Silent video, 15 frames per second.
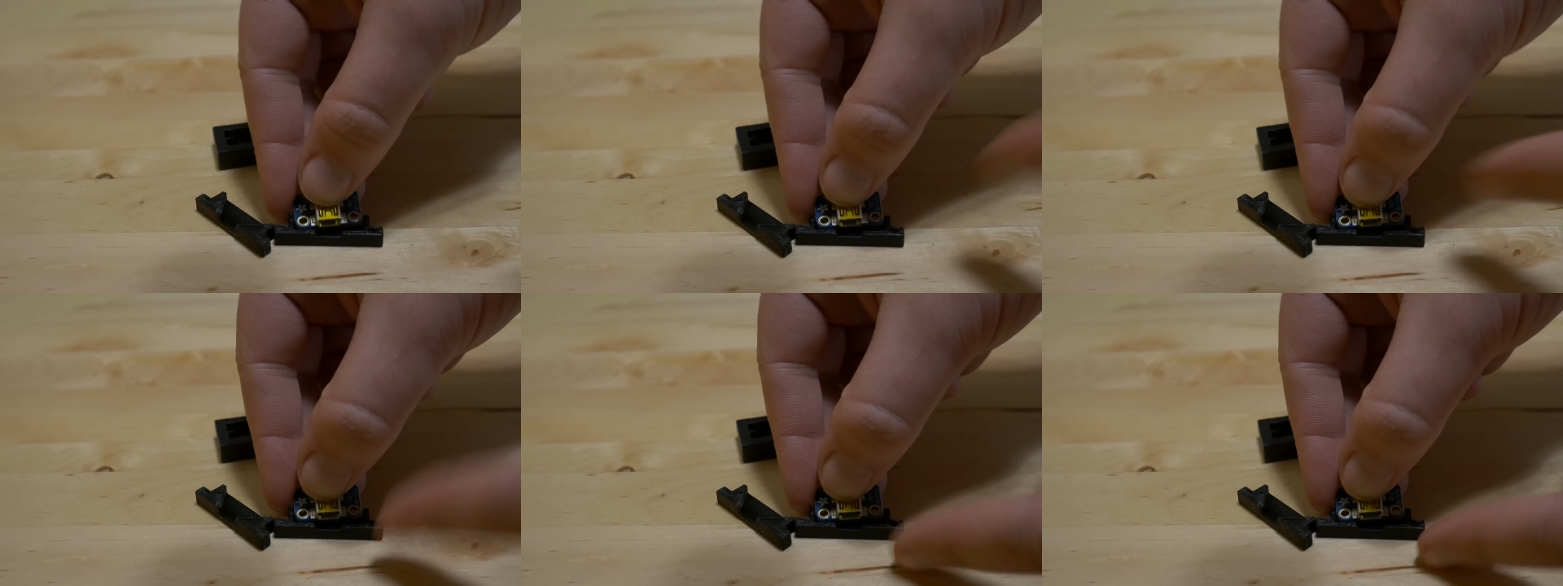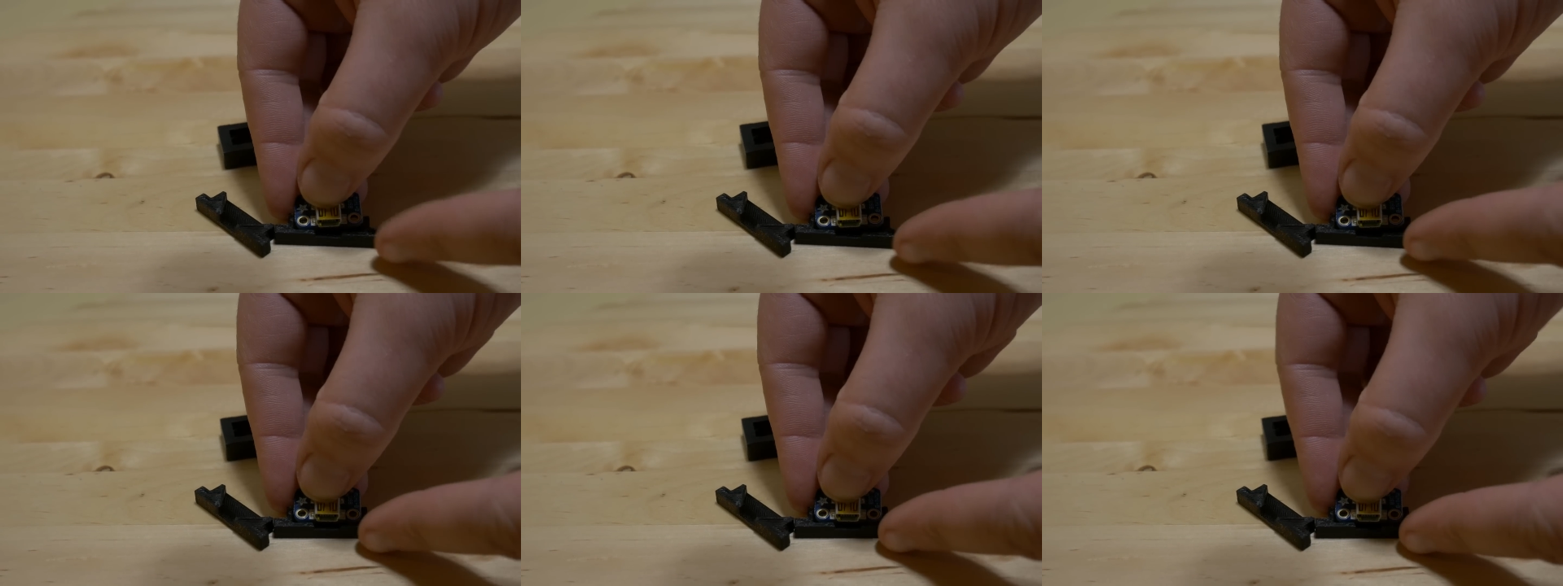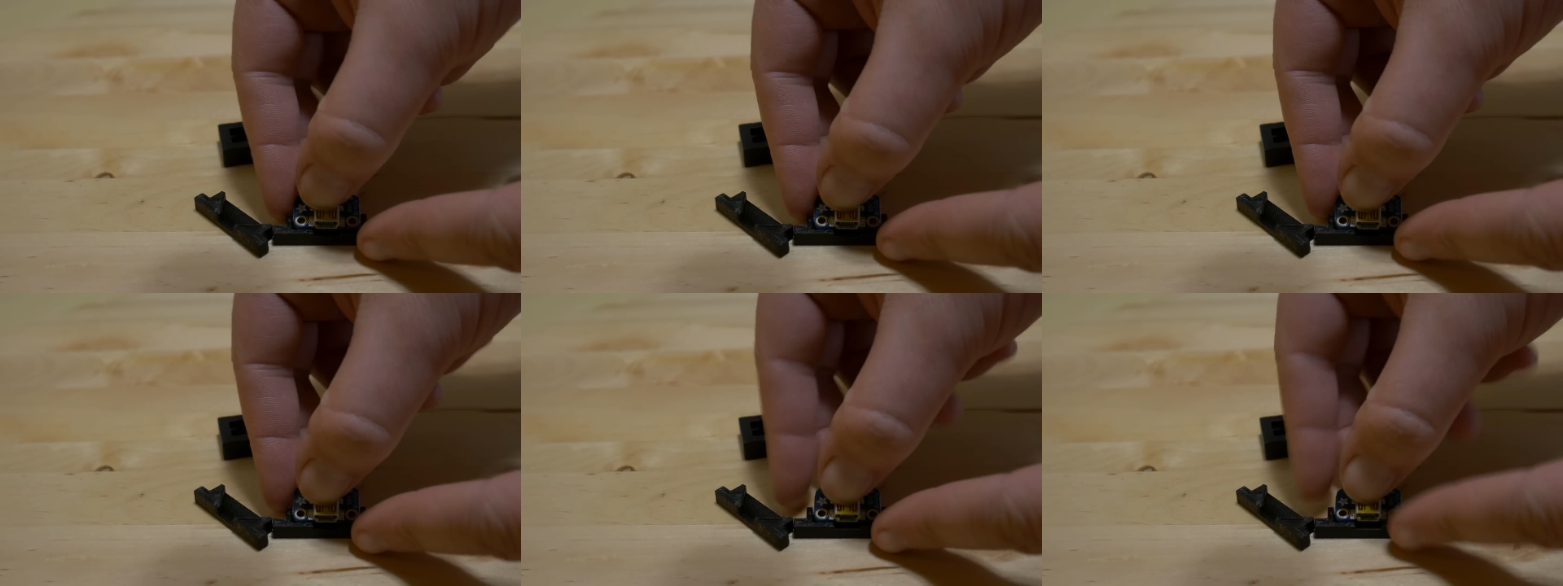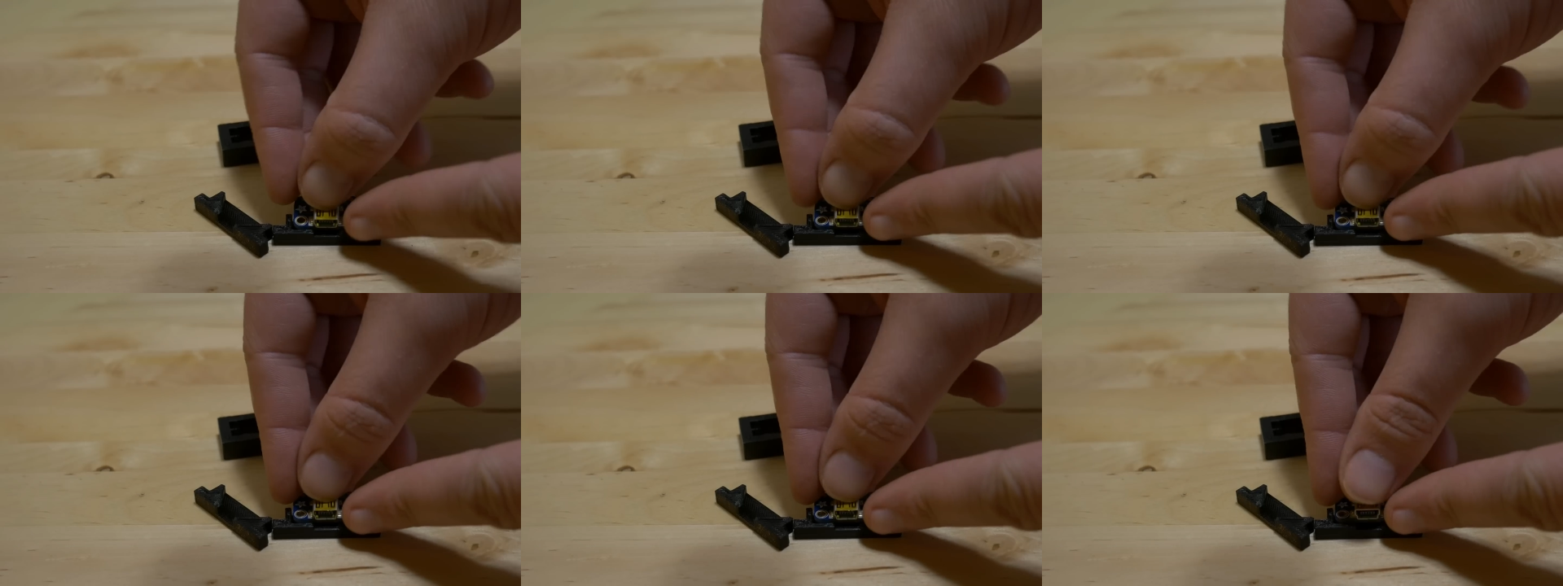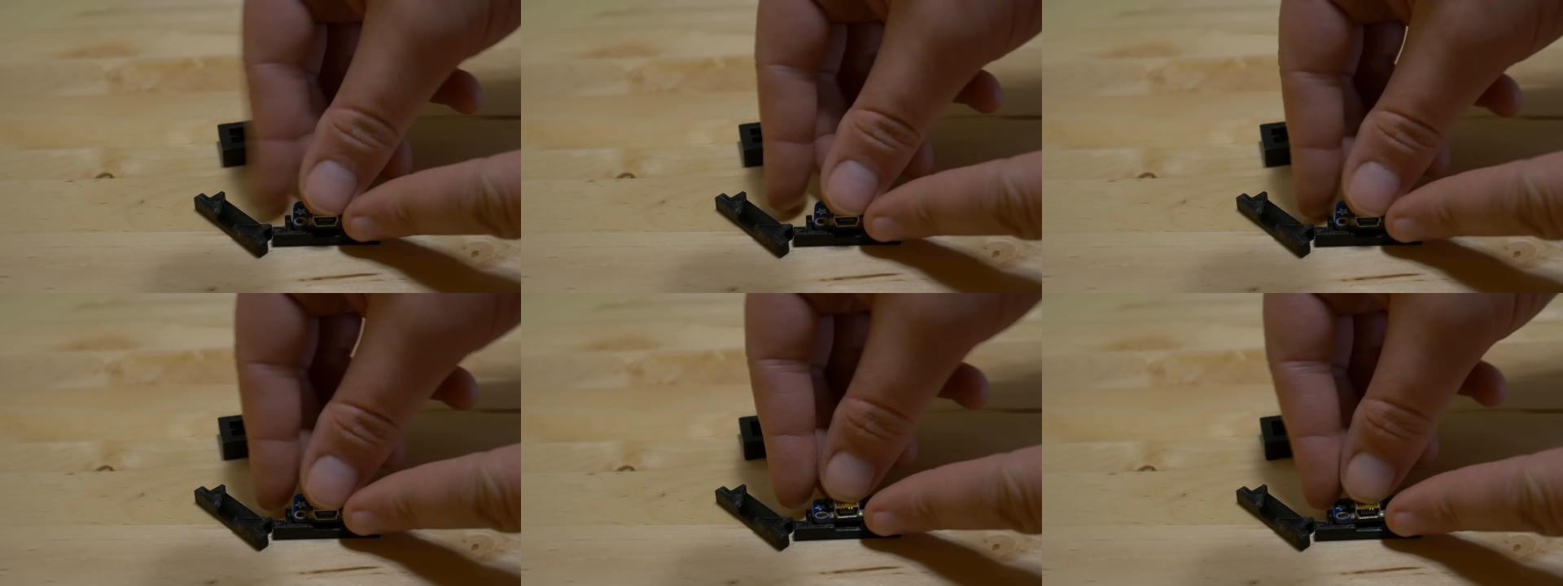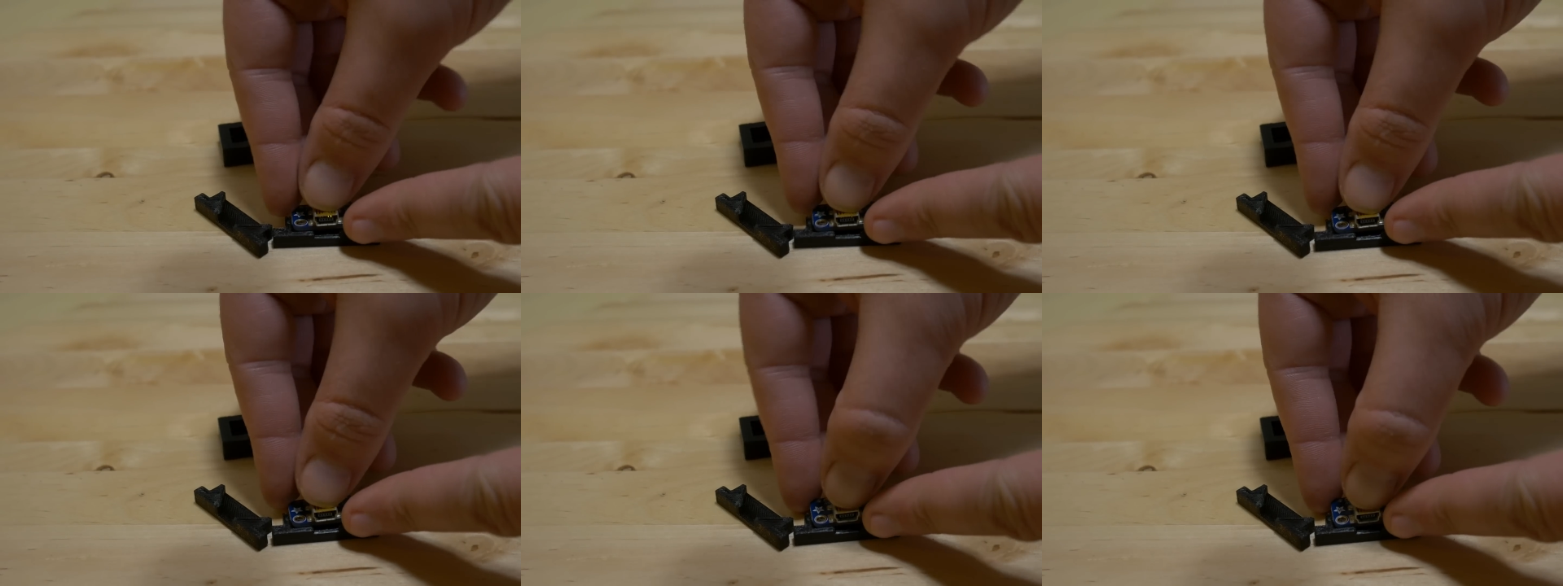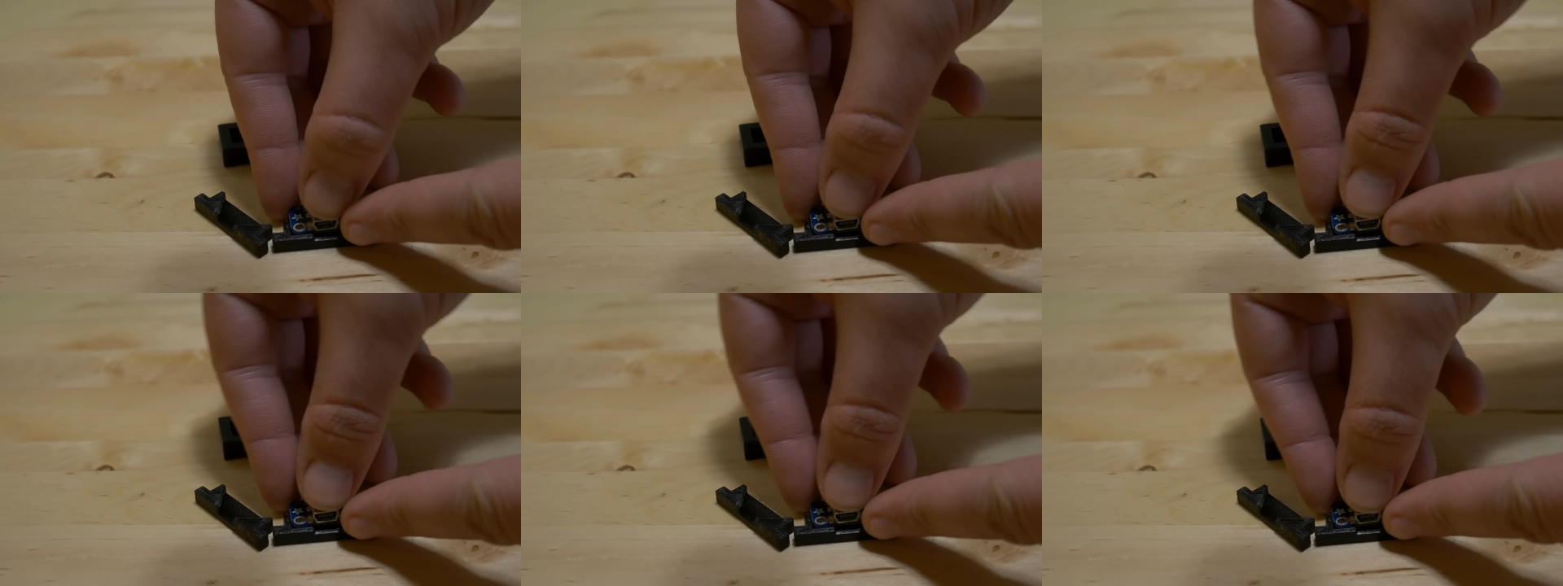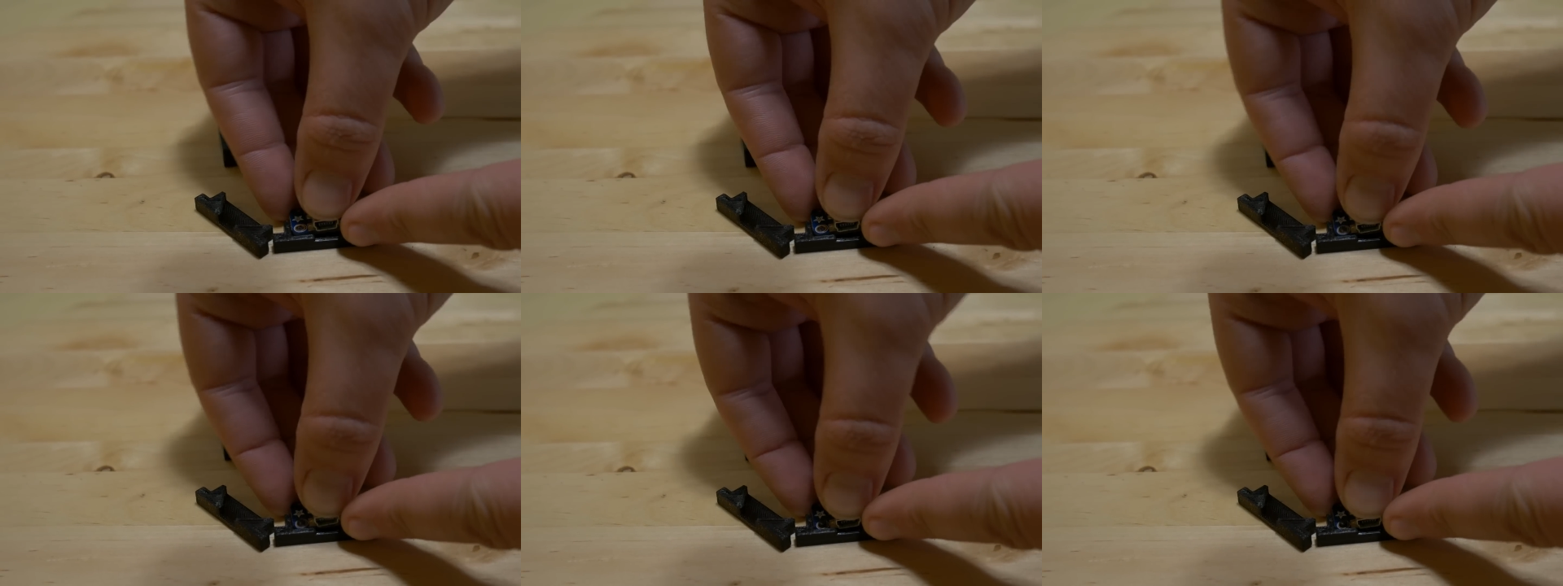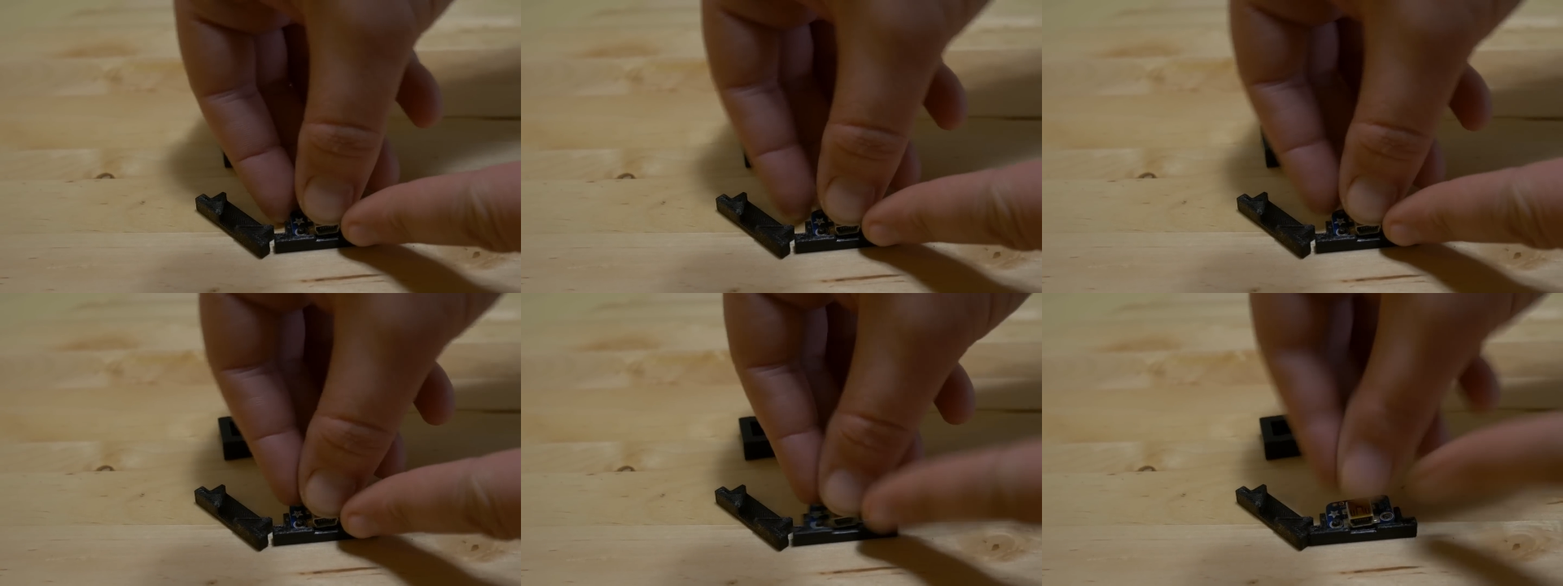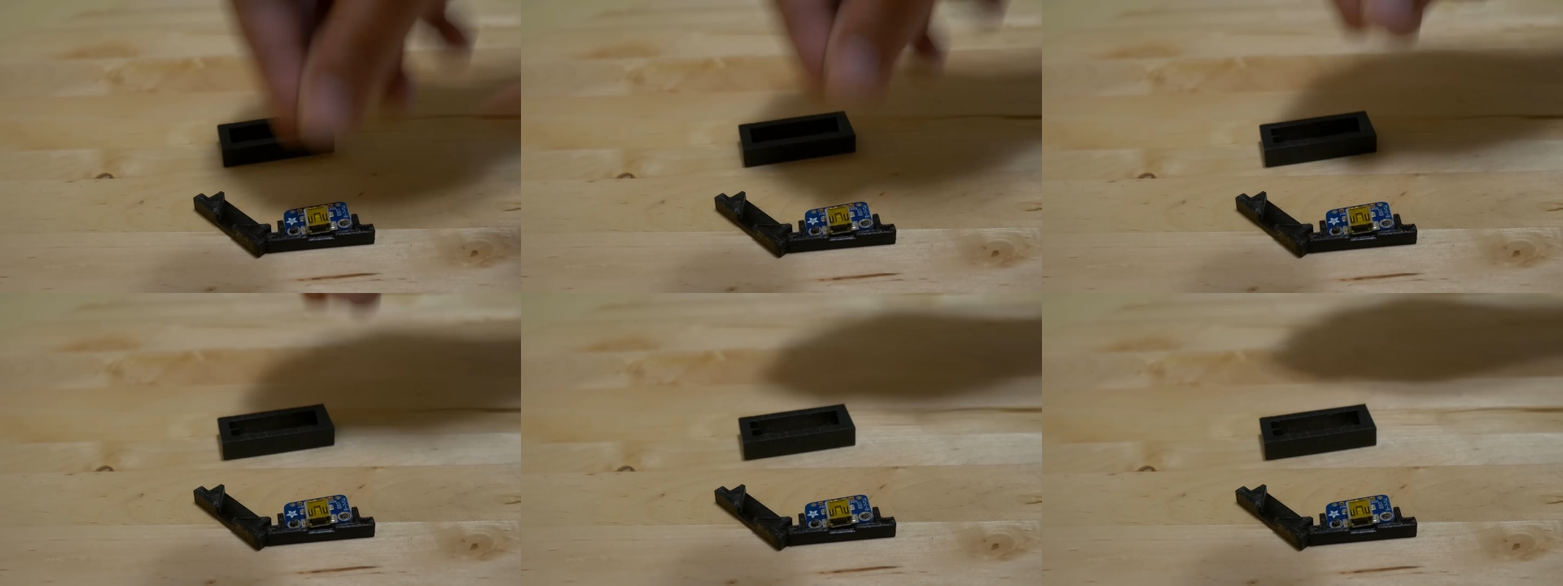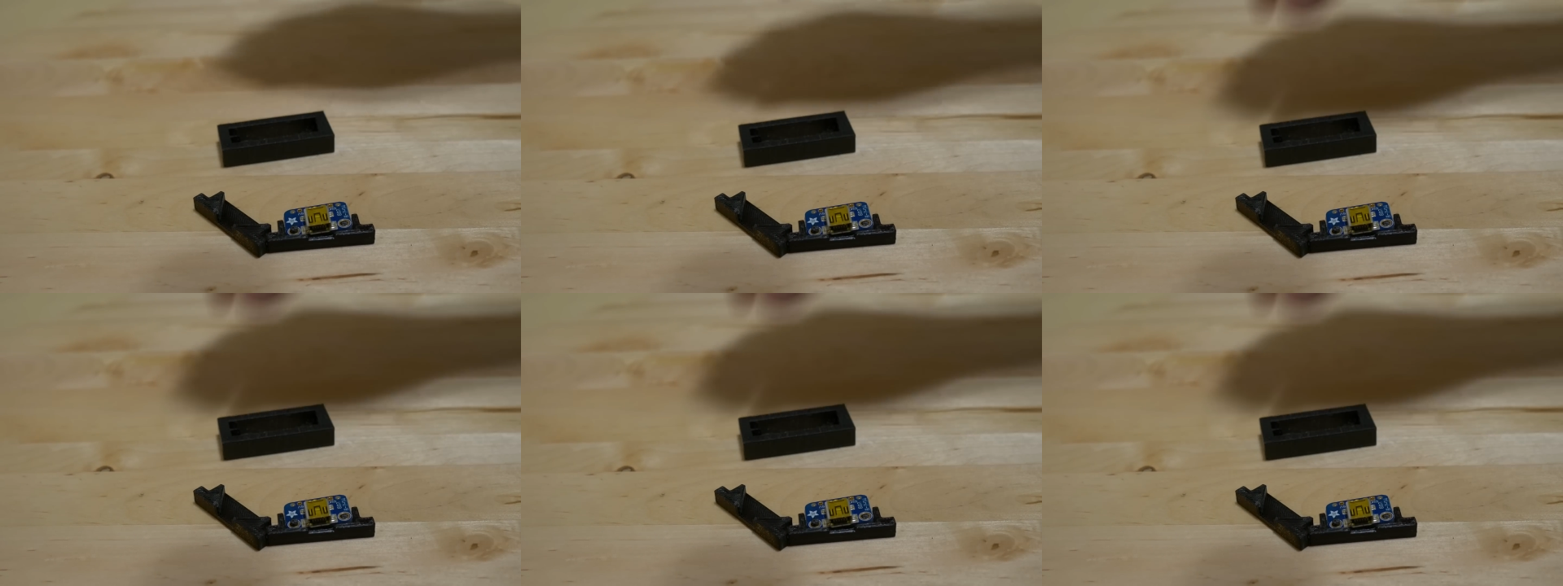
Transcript: [unreadable: no face in view]